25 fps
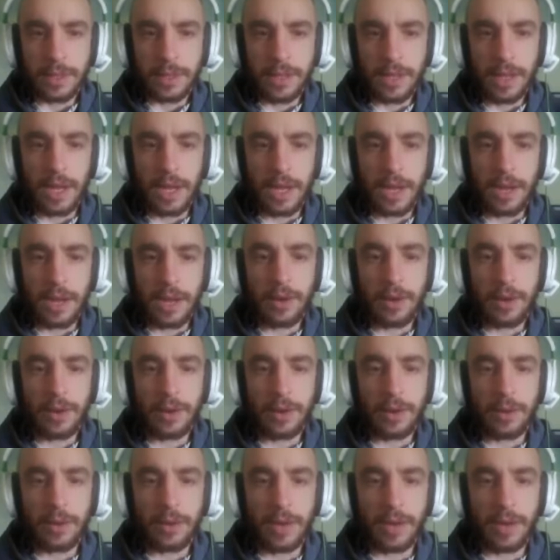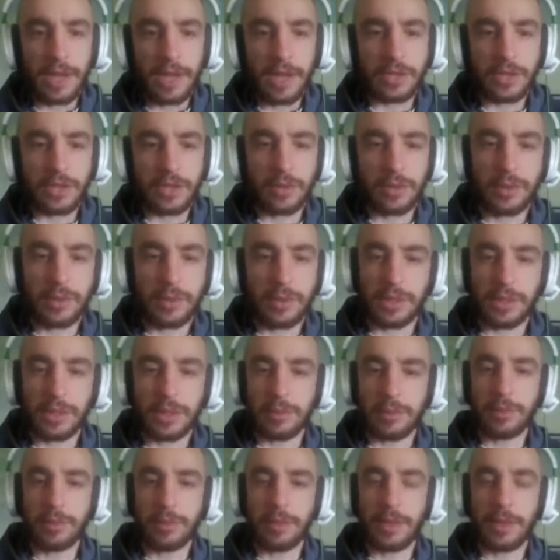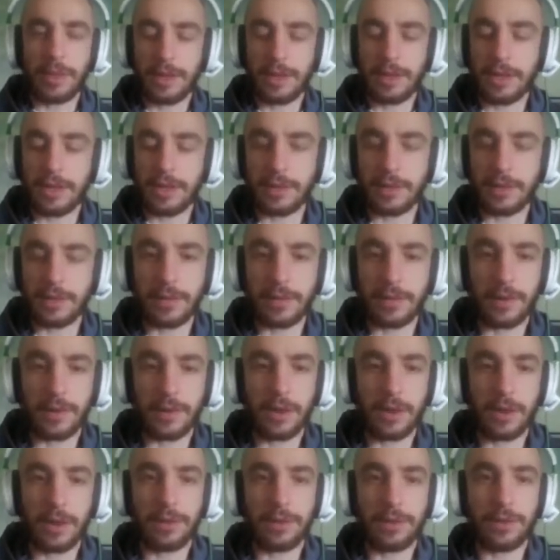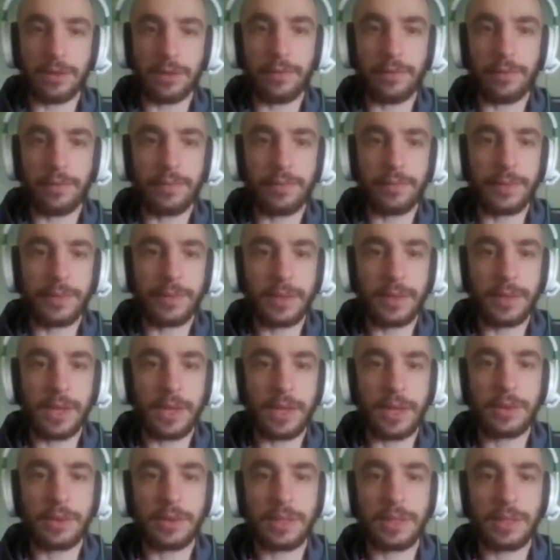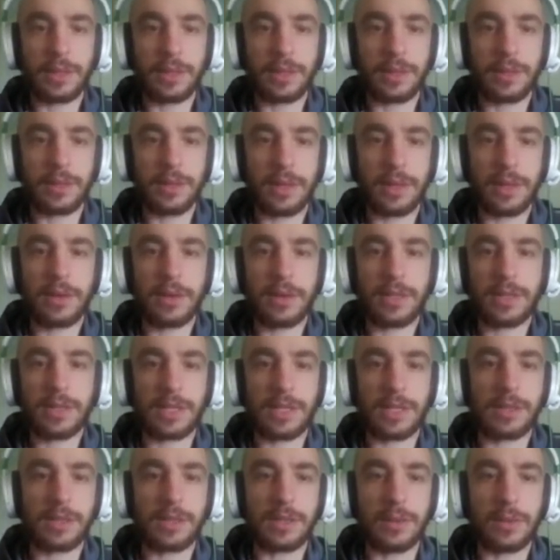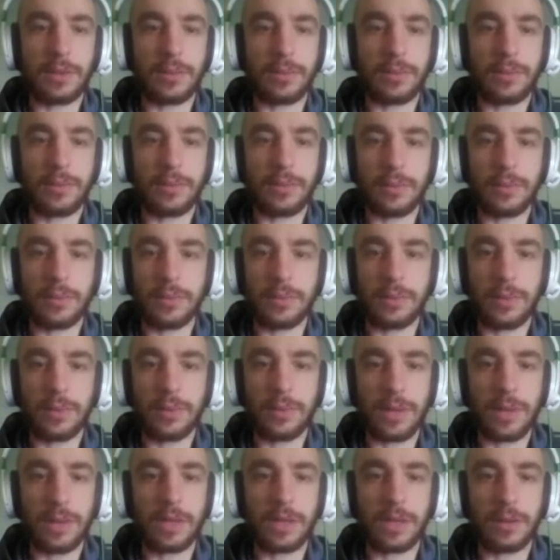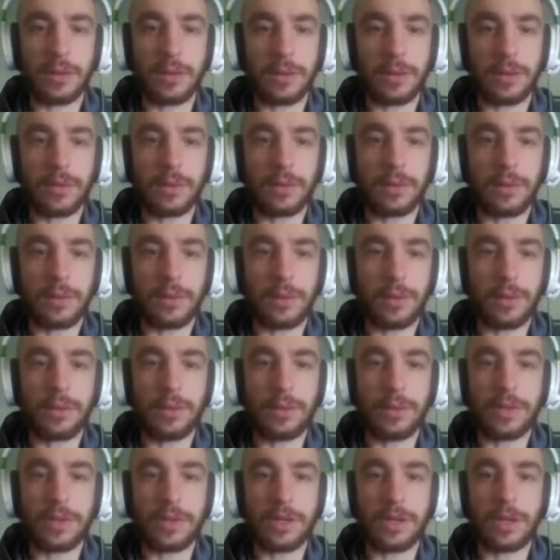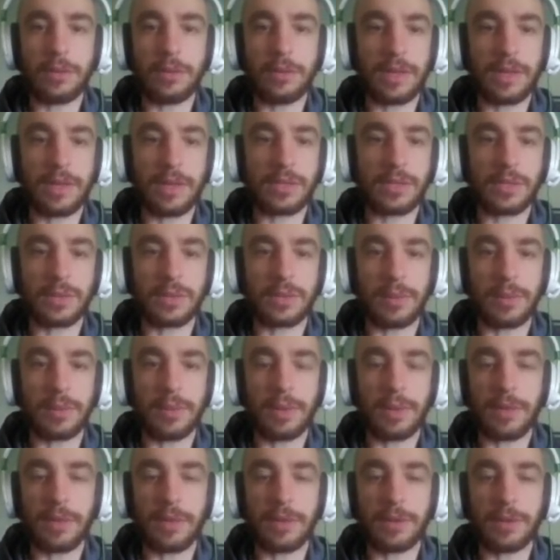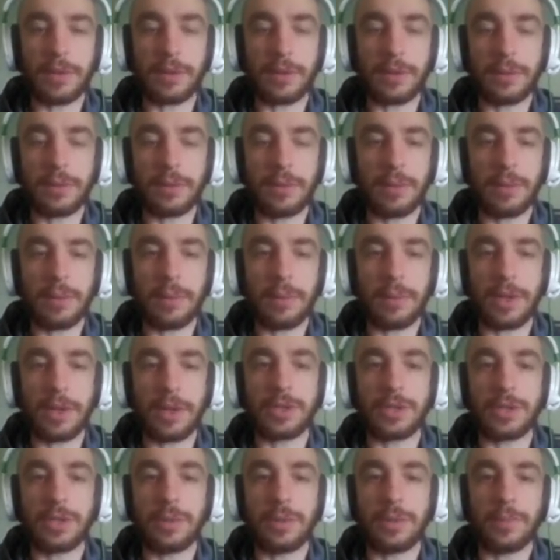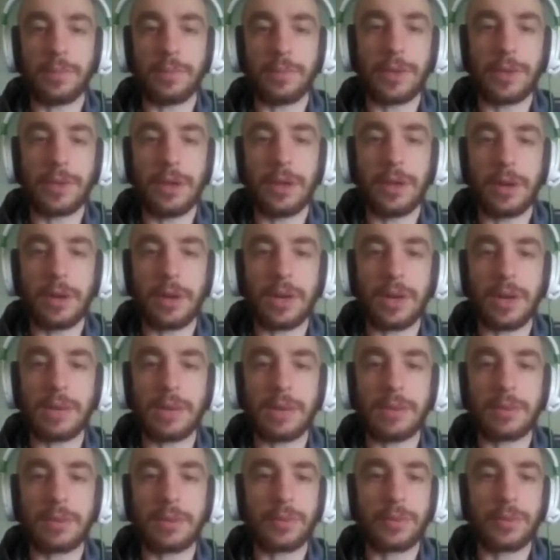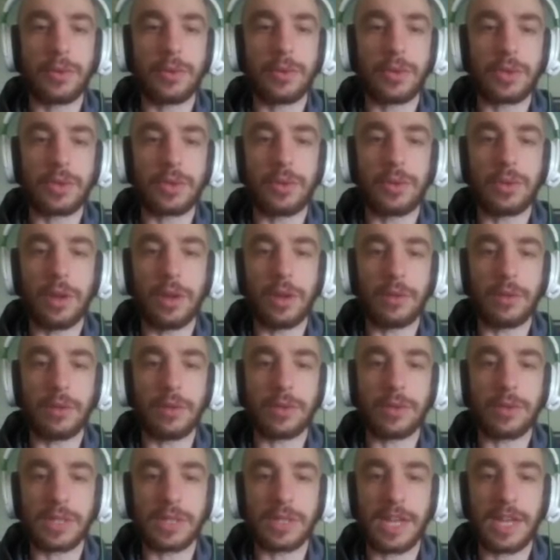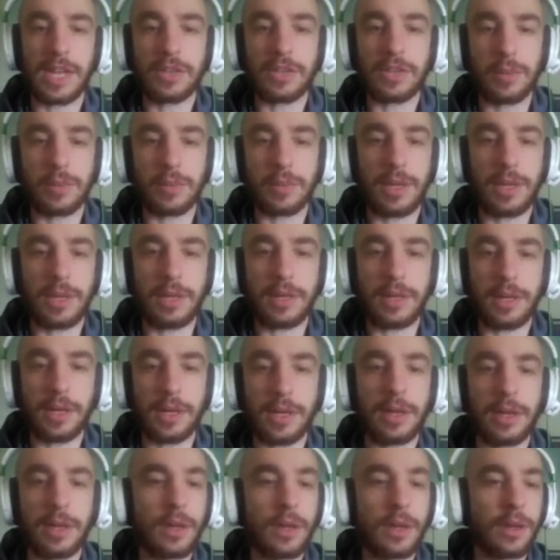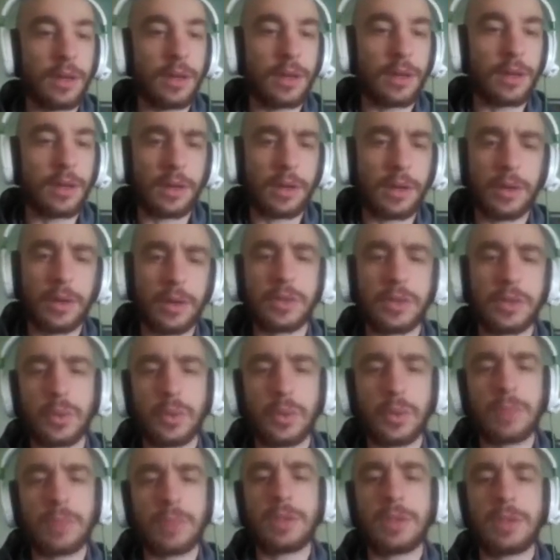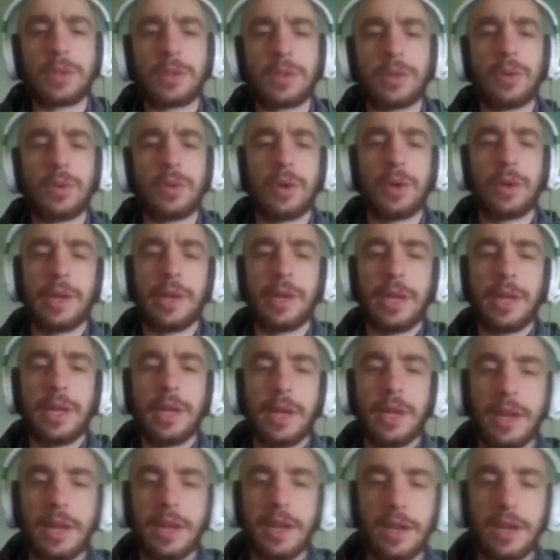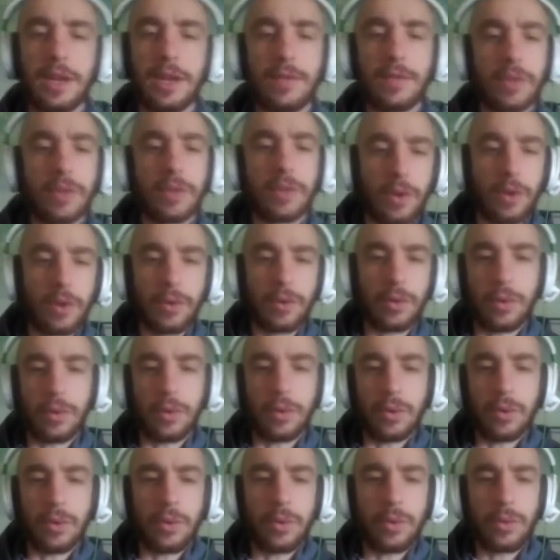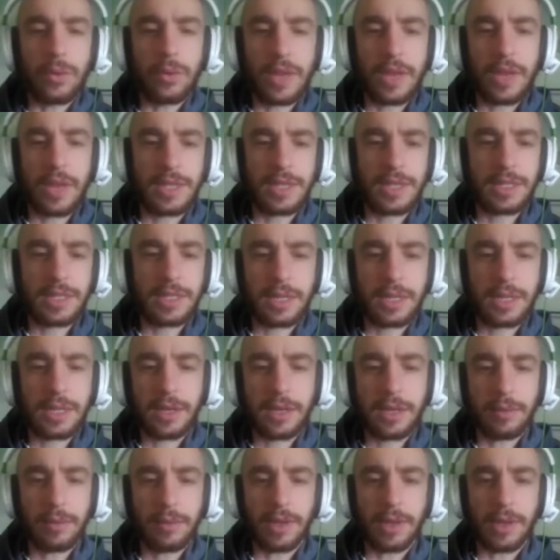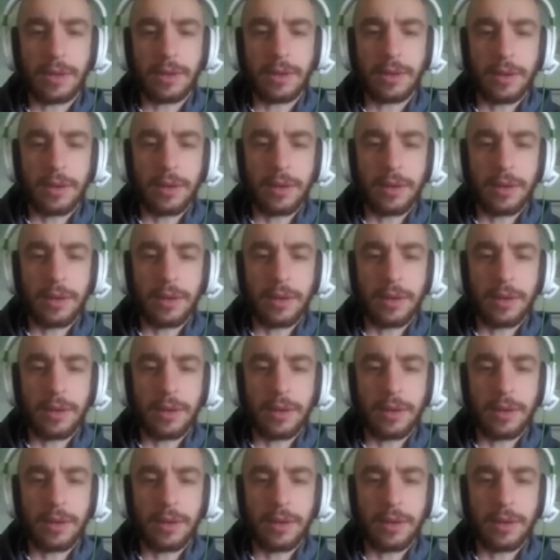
Oh no, my hands trembled as I pulled back the layers of cloth. There at the centre, under all the dirt and mess, was my beloved, my Rachel. Her arms were bruised all over and slashed repeatedly. Her clothes were ripped and torn, and even through all that sickening blood,